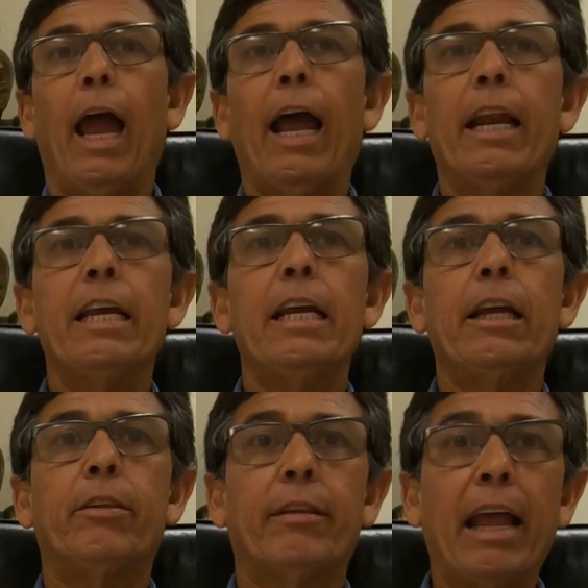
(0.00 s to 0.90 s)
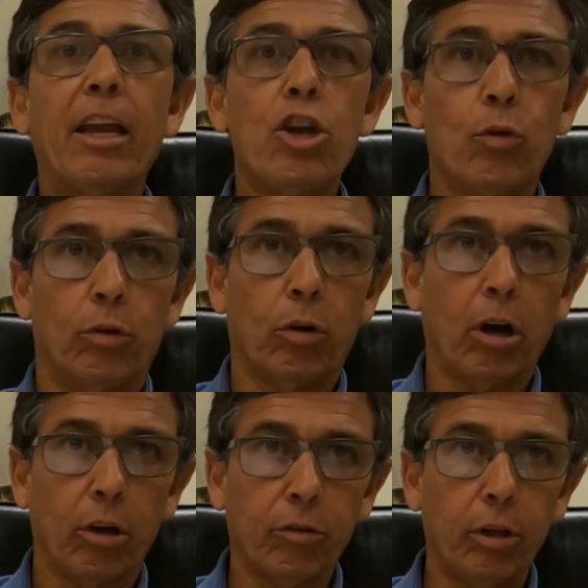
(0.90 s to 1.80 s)
and he's taking you into
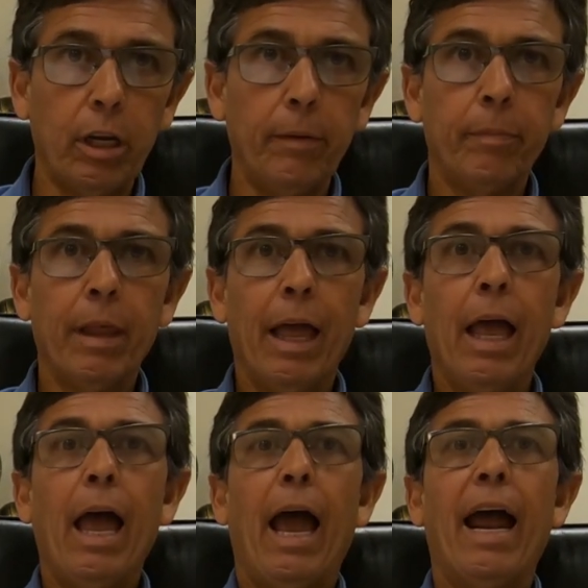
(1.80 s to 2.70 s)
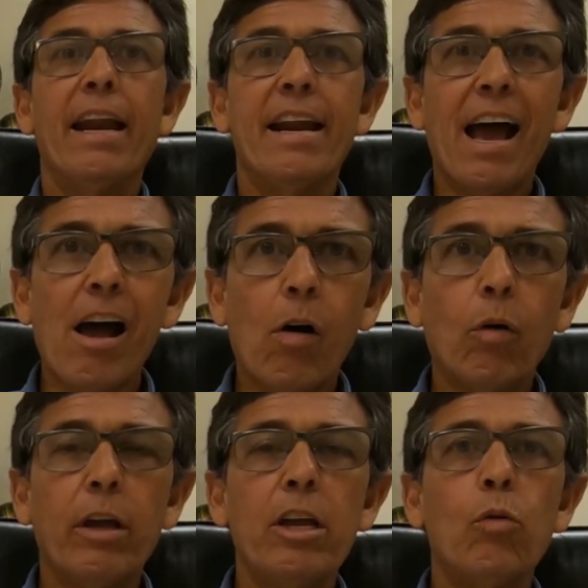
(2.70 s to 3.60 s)
custody, and
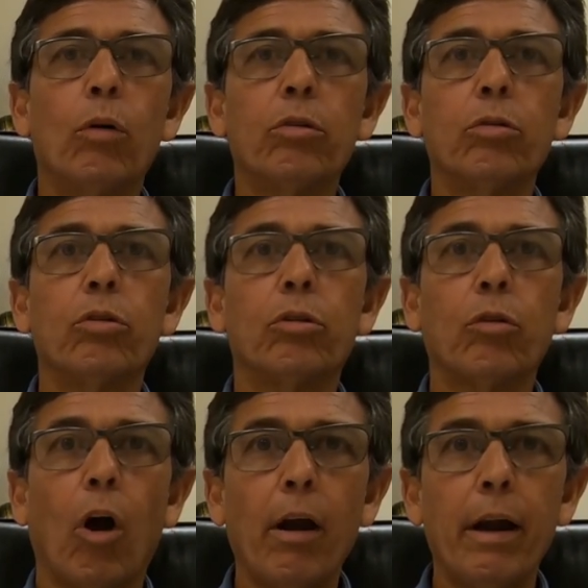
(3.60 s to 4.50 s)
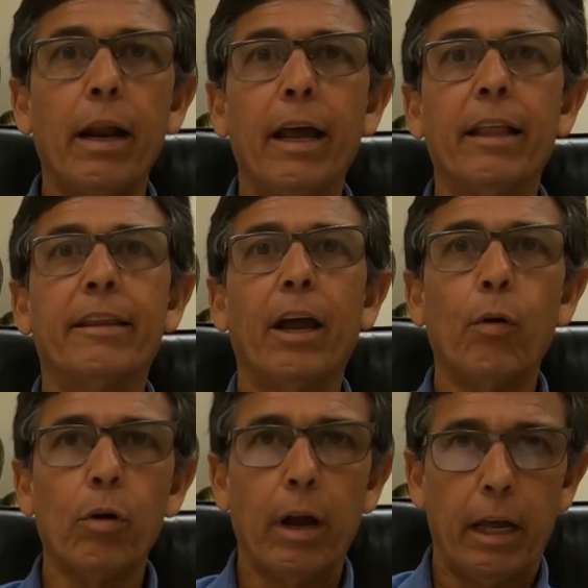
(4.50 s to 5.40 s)
now he wants to start
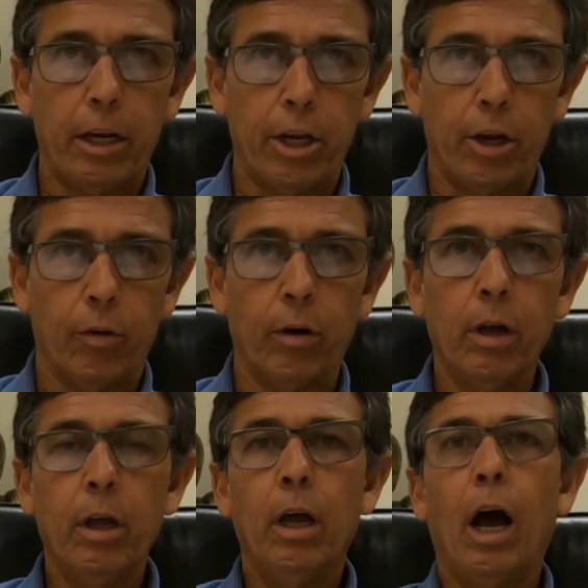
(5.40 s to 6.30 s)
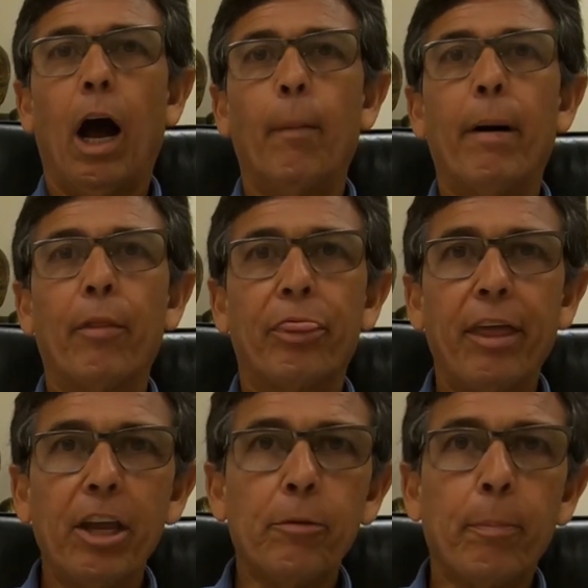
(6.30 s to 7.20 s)
interrogating you about
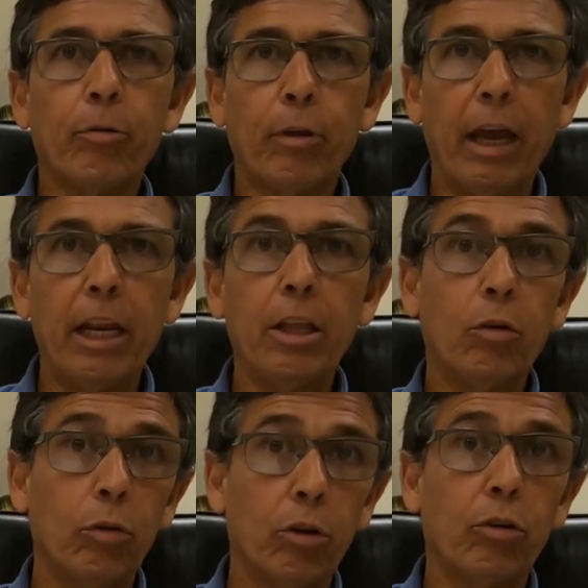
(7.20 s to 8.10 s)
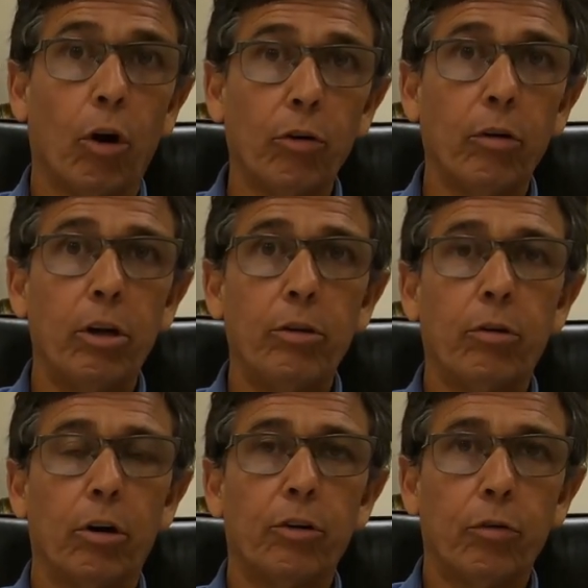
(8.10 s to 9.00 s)
things pertaining to the charge that he's
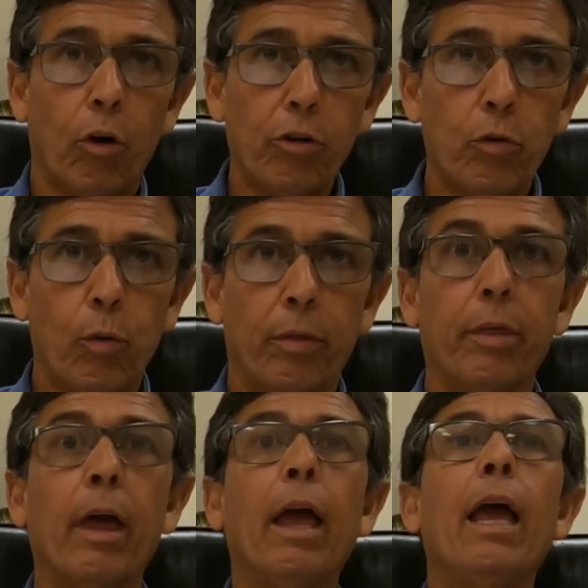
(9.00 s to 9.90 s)
going to charge you with,